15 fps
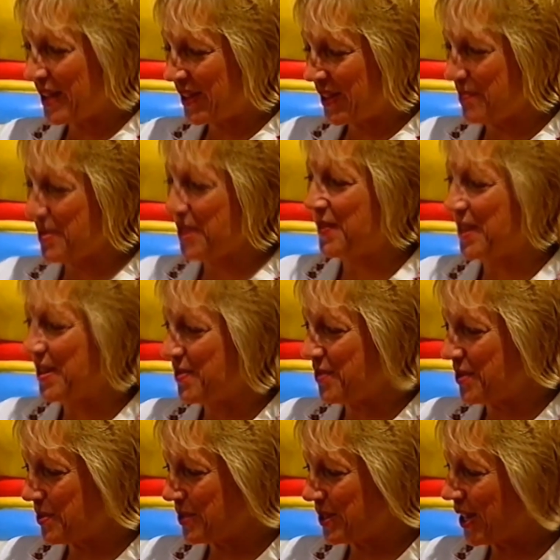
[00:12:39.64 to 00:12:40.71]
think my
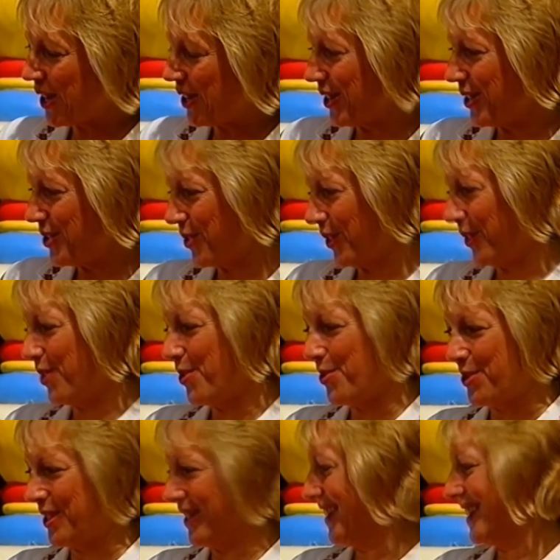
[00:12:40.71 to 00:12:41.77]
favourite was Honey I Shrunk the
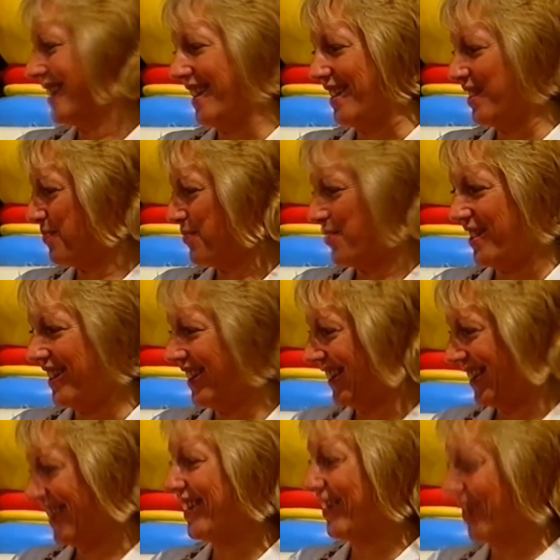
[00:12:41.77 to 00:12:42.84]
Audience. That is brilliant.
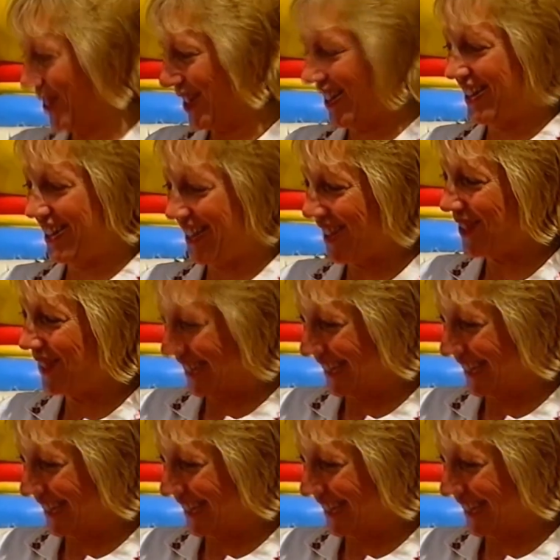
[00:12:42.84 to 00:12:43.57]
Got to go to that one.